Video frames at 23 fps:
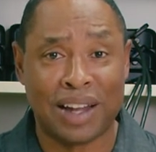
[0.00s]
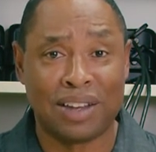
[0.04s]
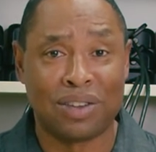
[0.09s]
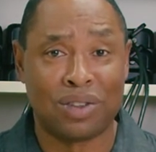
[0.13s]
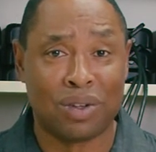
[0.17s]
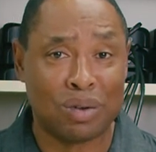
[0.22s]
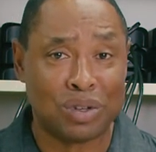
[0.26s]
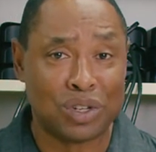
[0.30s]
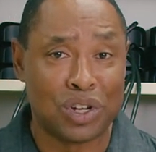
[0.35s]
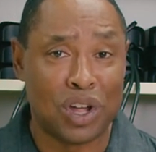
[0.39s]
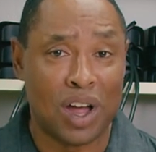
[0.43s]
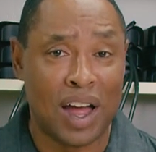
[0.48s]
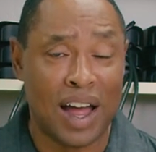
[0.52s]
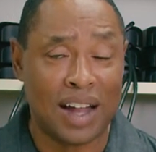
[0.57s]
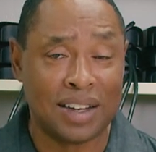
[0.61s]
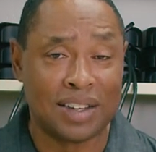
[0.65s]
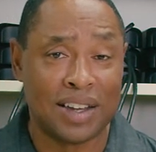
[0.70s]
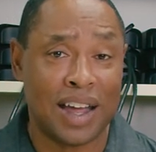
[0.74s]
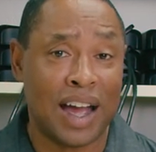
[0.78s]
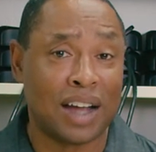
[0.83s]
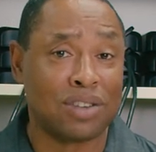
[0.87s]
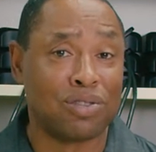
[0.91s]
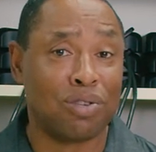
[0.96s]
those
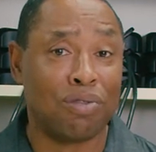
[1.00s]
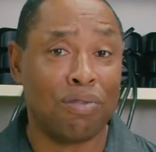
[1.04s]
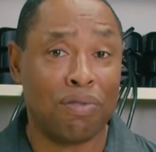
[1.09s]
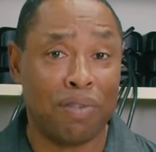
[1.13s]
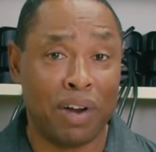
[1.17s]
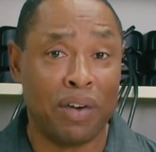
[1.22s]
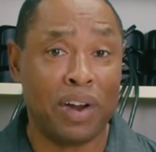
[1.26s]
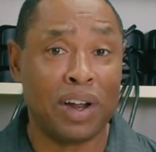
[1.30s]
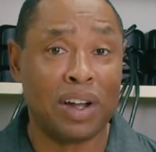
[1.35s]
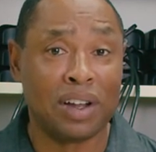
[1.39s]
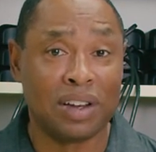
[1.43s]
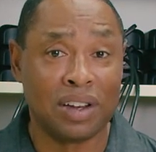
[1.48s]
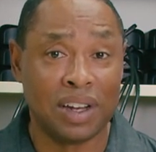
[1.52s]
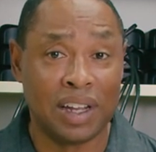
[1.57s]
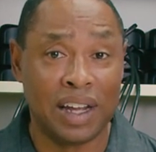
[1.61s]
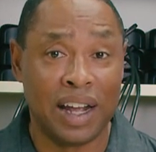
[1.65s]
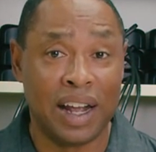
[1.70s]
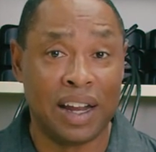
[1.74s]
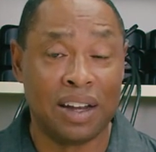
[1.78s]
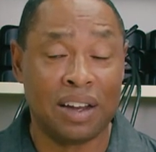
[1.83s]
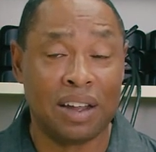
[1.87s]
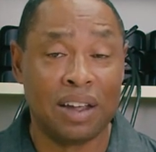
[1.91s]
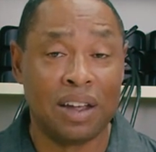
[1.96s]
contacts are very
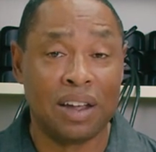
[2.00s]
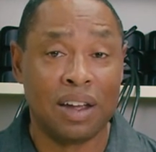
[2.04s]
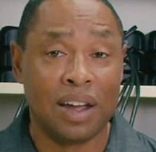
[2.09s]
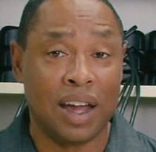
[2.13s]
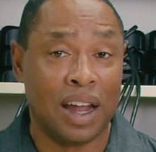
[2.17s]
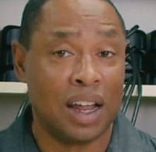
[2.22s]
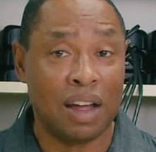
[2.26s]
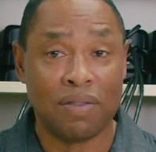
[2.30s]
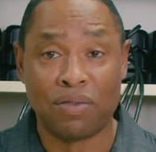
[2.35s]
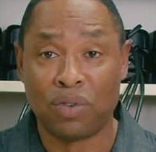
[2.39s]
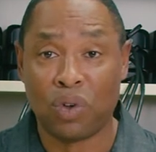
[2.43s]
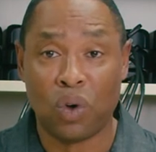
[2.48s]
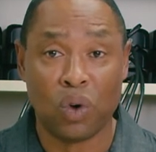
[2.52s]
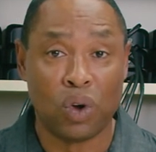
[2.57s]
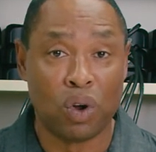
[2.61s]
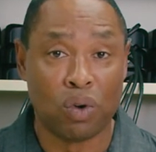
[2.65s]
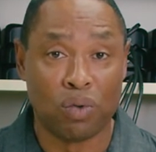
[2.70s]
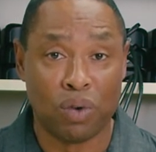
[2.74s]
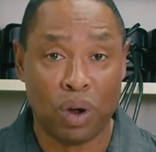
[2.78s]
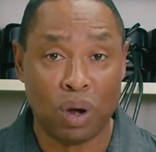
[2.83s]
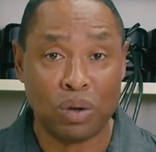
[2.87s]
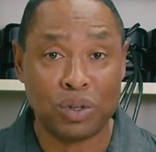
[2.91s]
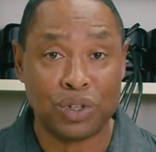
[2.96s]
clean and have no
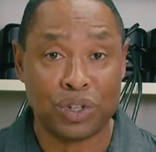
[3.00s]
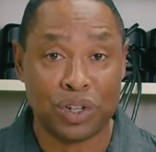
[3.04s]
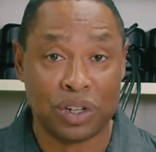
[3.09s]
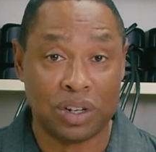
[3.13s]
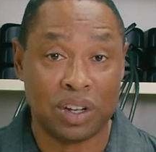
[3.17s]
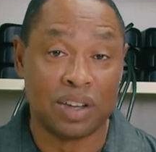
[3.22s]
corrosion,